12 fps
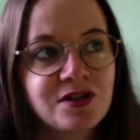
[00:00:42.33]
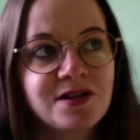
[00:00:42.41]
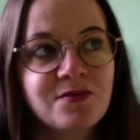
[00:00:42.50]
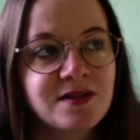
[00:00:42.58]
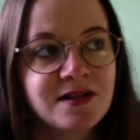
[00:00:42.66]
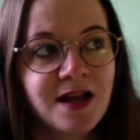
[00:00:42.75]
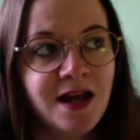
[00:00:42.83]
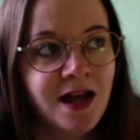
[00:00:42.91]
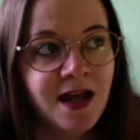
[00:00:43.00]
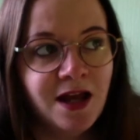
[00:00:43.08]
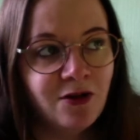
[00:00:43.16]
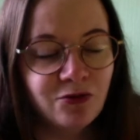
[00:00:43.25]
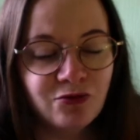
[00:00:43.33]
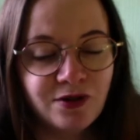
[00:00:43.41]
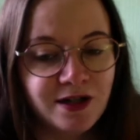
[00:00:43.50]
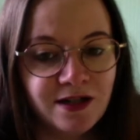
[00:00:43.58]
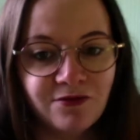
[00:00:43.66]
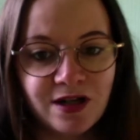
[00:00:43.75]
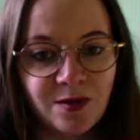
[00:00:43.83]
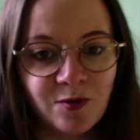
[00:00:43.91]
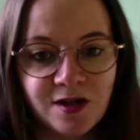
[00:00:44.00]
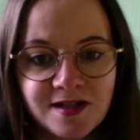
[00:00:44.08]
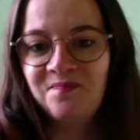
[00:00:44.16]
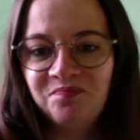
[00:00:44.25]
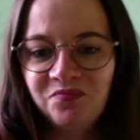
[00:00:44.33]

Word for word: It was really, really pretty.